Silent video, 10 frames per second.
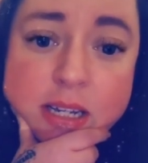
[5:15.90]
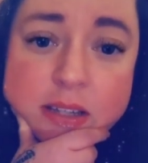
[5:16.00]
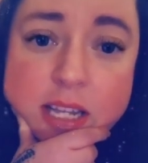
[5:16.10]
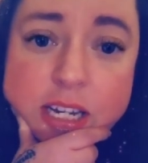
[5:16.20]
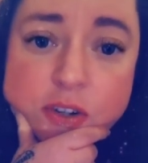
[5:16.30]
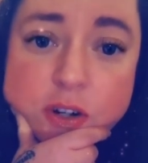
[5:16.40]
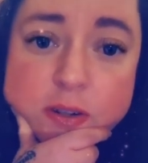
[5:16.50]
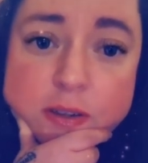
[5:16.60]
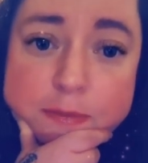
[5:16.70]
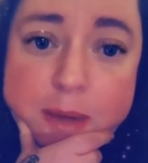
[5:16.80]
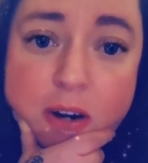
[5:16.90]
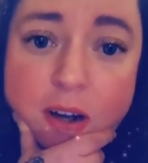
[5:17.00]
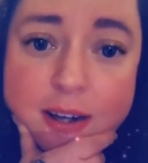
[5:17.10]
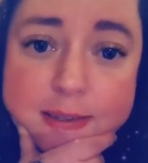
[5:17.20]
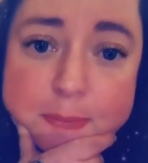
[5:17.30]
St. Joseph
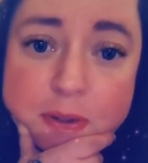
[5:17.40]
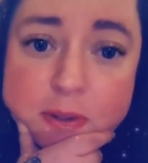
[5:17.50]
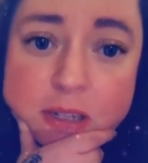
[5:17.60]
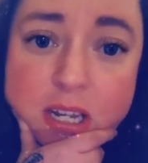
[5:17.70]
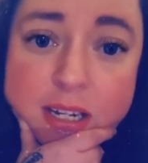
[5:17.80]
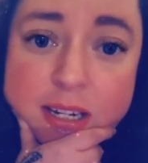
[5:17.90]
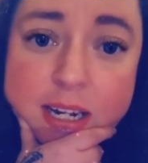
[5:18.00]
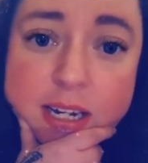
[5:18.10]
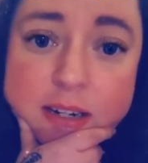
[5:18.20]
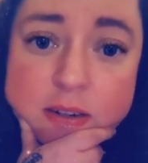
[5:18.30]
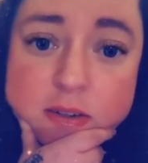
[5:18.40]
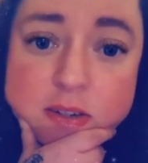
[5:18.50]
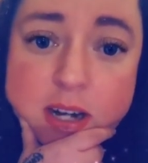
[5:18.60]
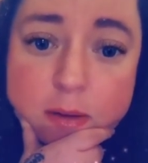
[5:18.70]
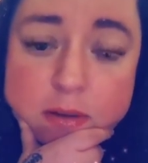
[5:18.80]
Mental Hospital, and they
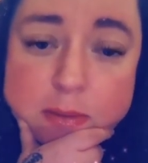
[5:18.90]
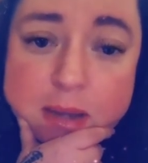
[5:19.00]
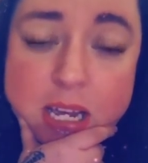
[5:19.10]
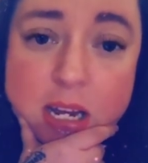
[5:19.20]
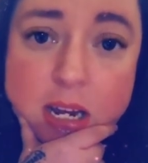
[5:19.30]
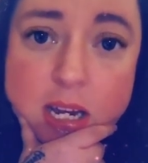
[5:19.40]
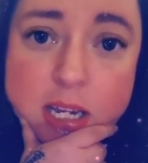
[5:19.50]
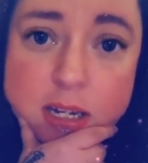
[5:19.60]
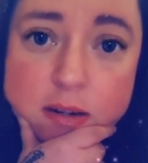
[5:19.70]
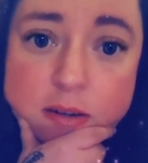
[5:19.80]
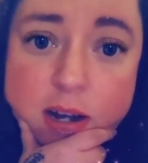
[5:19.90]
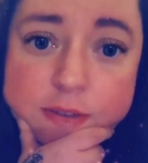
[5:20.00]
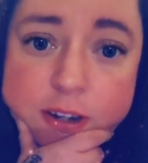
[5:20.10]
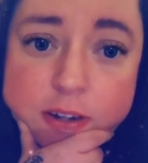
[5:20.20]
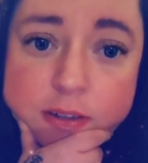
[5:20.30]
dealt with me, and I
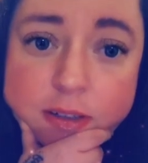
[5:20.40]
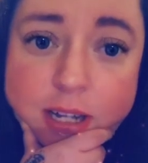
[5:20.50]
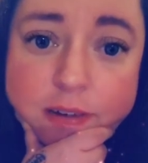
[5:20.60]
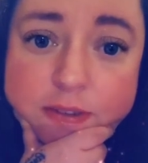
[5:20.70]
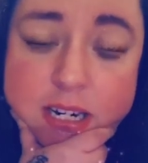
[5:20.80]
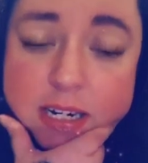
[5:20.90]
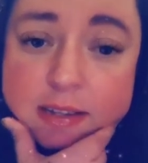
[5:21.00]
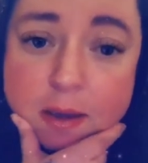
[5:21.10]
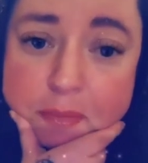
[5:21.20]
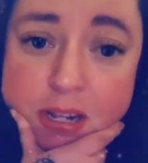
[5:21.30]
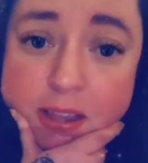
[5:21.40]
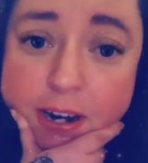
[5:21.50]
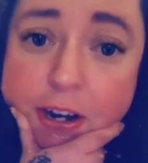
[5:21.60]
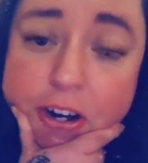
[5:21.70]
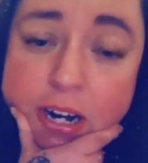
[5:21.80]
felt loved and accepted
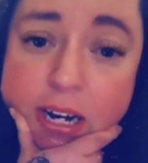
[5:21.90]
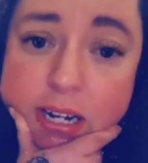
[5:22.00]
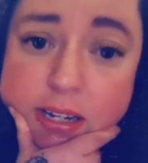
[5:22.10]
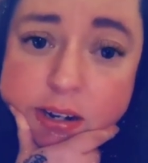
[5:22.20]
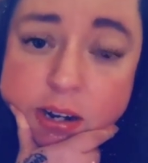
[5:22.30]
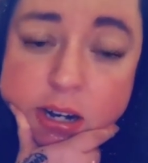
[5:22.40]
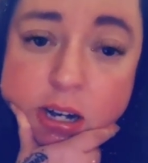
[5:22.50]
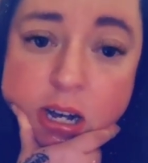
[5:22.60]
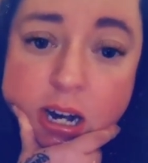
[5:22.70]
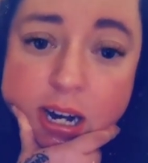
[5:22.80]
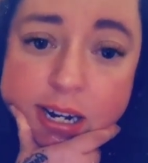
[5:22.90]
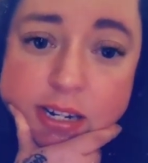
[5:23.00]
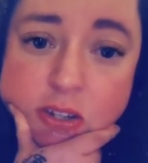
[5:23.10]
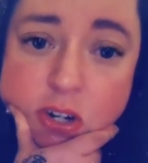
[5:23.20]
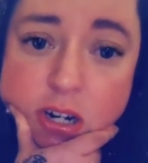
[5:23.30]
there, and
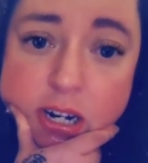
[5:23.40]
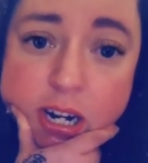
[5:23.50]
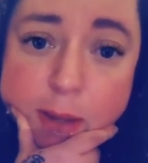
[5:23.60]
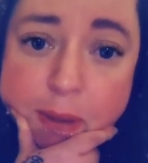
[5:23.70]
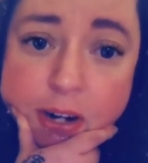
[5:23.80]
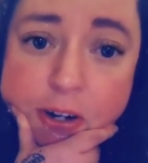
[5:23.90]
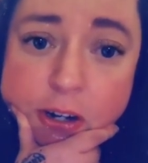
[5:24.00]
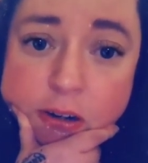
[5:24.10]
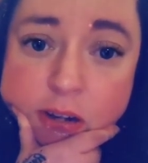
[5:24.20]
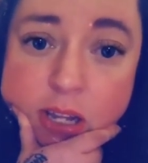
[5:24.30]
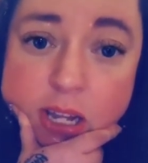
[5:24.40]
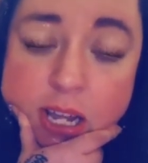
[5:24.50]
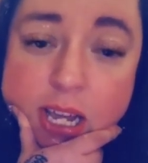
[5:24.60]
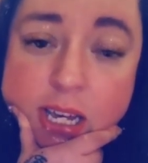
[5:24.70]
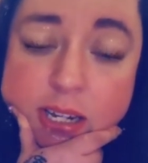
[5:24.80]
I started to get better.
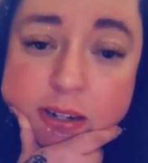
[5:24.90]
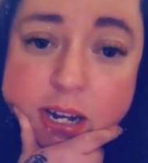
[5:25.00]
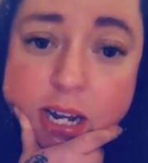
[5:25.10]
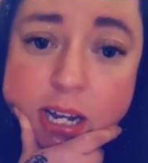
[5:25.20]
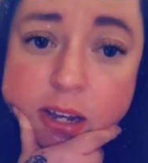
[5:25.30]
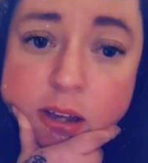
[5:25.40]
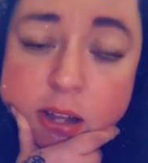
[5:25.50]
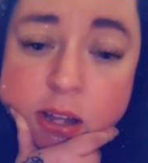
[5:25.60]
And I